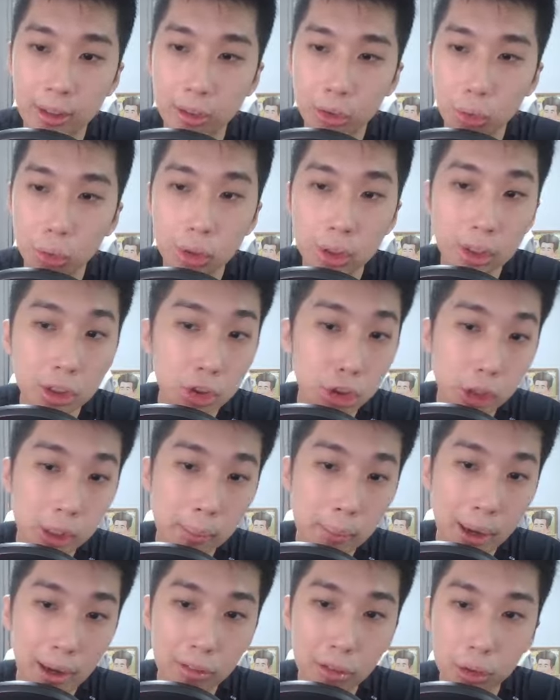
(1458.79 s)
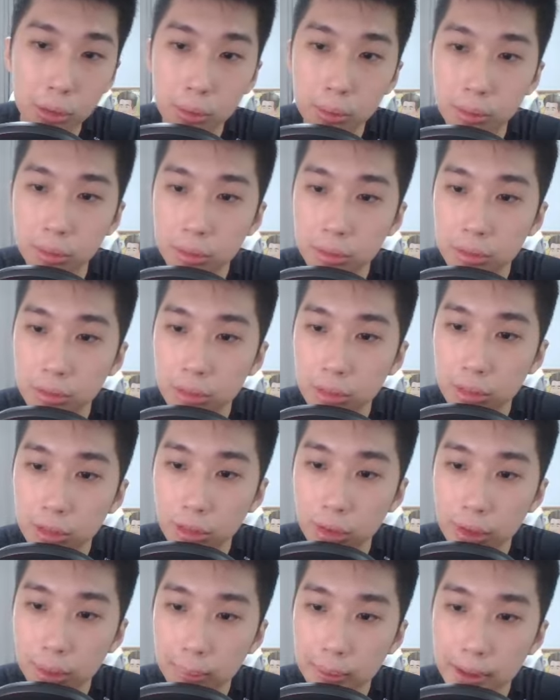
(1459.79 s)
Total 3 bathroom.
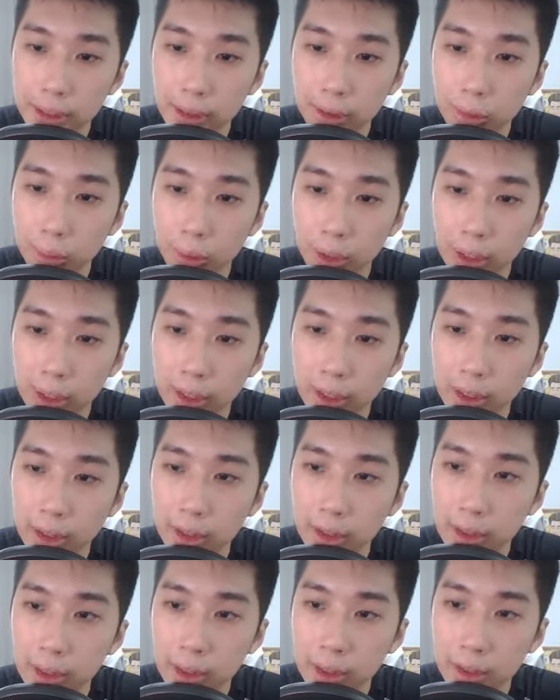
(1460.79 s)
Let me count 1,